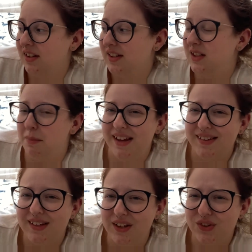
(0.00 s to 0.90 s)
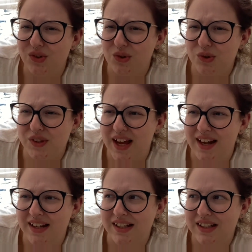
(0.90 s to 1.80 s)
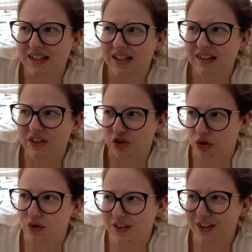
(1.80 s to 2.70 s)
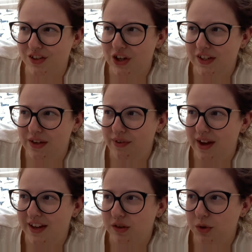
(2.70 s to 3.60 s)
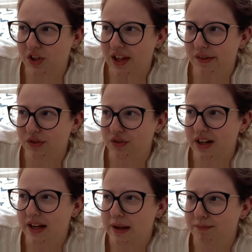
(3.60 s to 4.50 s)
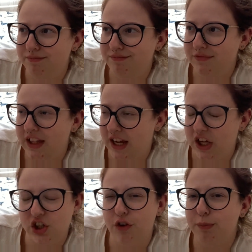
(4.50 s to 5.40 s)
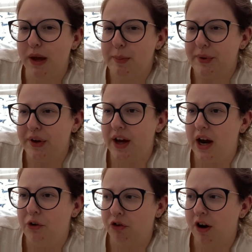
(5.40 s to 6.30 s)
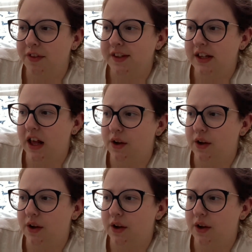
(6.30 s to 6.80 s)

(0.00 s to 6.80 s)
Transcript: domestic struggles and the struggles that Circe faced, which sounds really dickish of me, but I would rather see like a